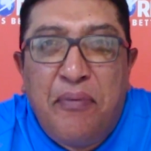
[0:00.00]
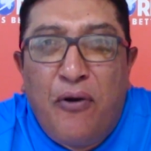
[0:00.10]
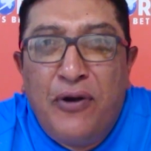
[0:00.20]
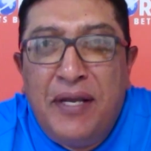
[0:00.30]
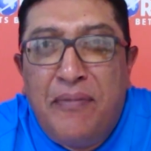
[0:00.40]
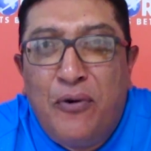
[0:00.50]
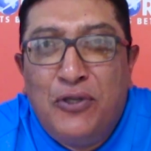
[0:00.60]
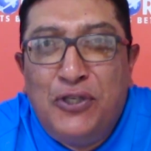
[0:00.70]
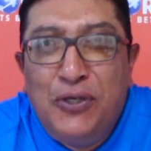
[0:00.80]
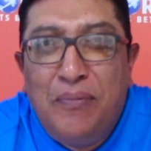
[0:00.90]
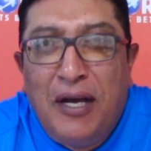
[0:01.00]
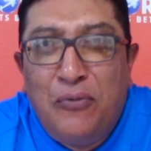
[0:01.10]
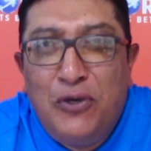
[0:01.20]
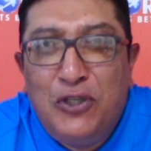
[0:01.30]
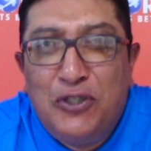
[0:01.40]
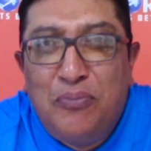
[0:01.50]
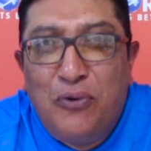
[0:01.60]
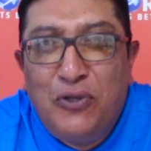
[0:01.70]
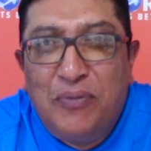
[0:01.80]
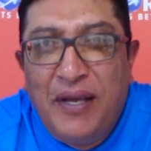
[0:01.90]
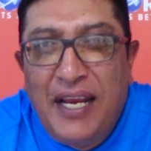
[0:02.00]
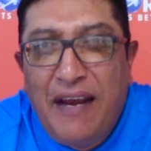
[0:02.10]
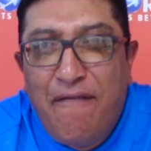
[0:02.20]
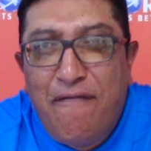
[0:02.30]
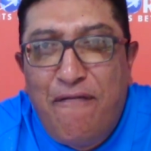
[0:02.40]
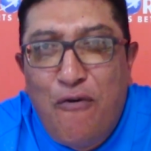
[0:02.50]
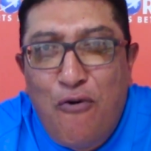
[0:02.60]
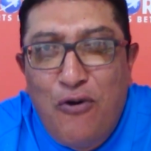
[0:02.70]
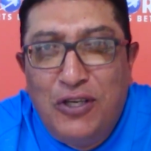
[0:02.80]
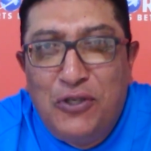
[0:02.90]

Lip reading: proudly brought to you by World Sports Betting for